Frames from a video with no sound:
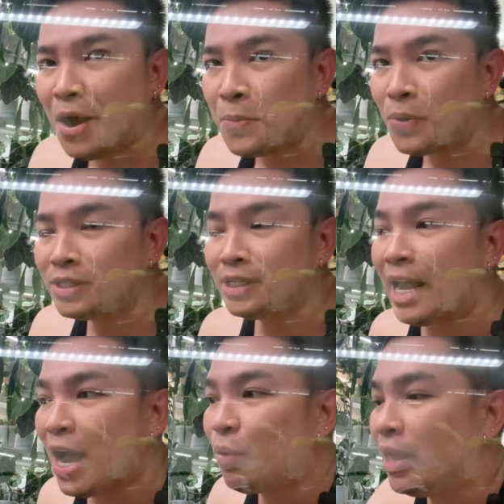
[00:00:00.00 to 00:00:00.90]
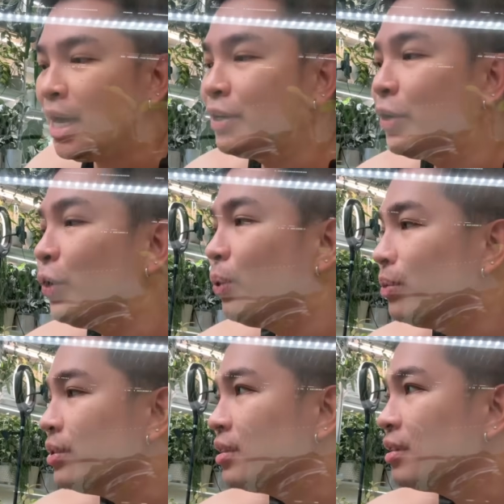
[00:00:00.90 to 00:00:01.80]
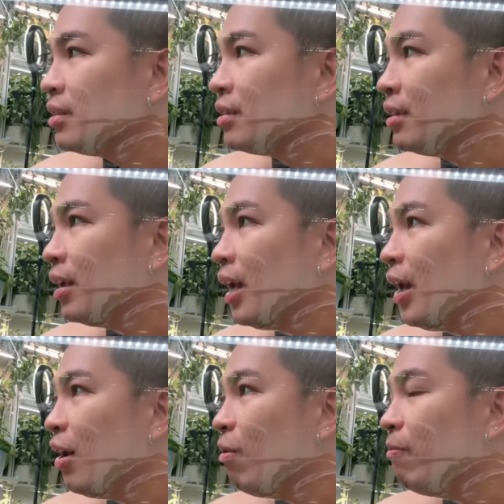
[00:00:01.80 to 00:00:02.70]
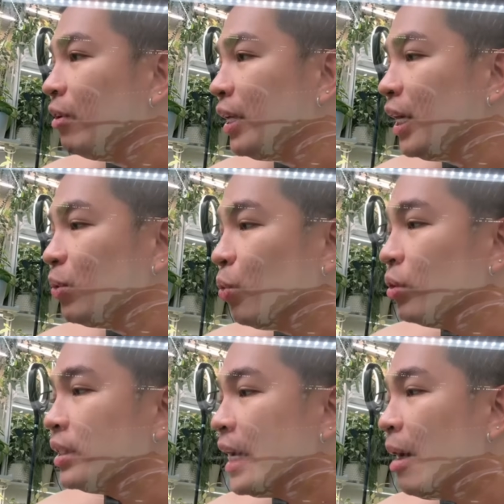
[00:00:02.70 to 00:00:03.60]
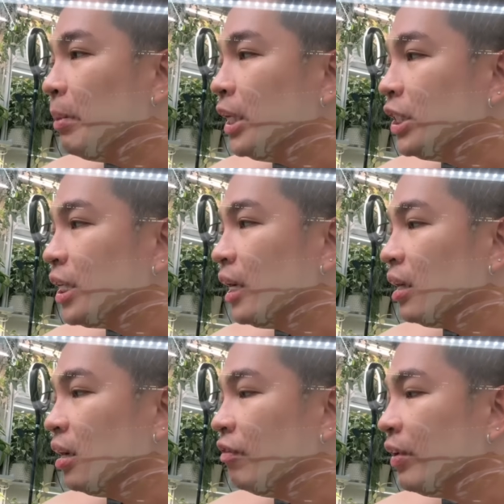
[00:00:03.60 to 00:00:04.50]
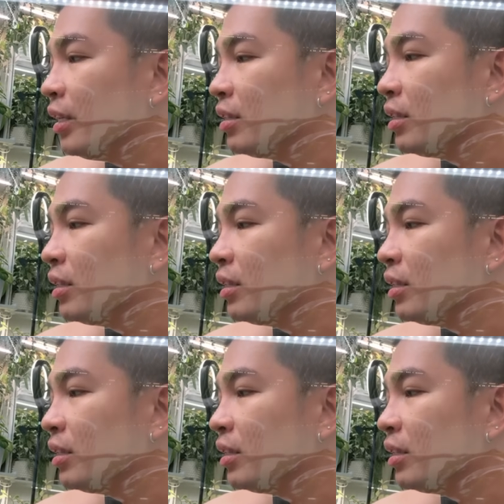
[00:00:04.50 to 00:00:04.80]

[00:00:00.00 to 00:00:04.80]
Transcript: we'll see how that goes. Hopefully it won't damage any of it.